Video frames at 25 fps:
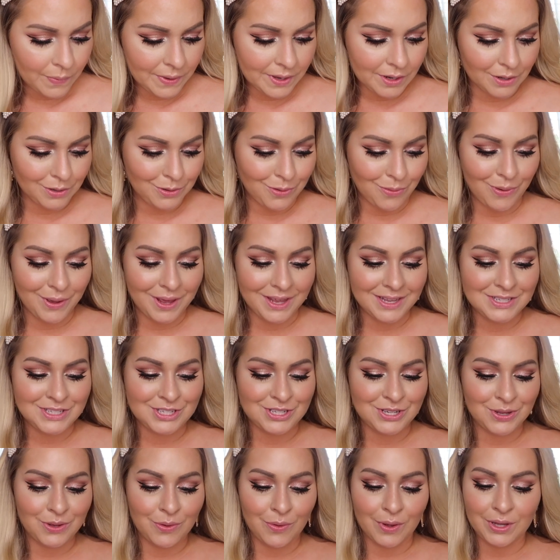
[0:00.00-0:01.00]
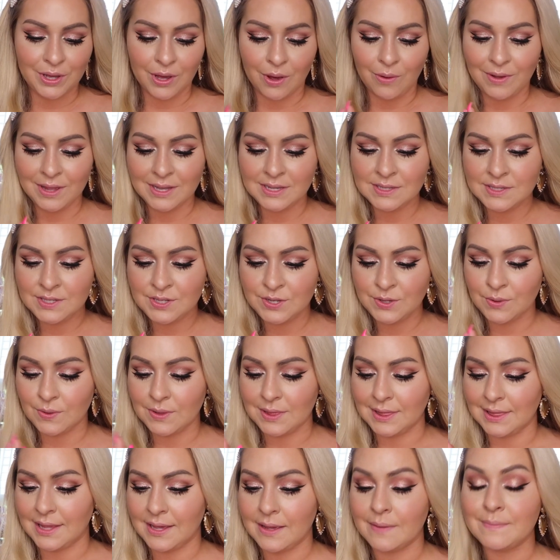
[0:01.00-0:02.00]
we are going to go into
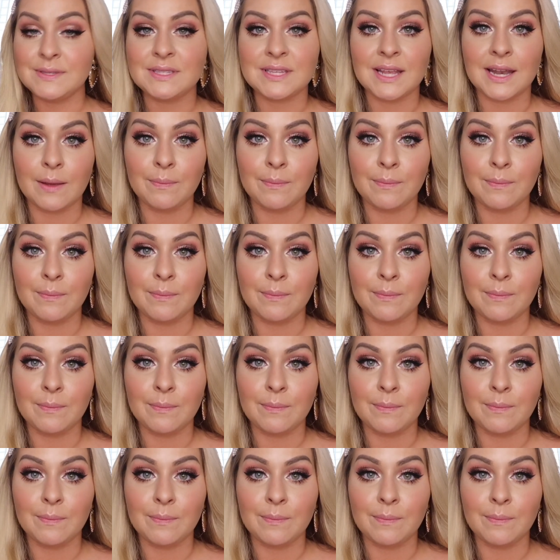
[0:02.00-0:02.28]
lips,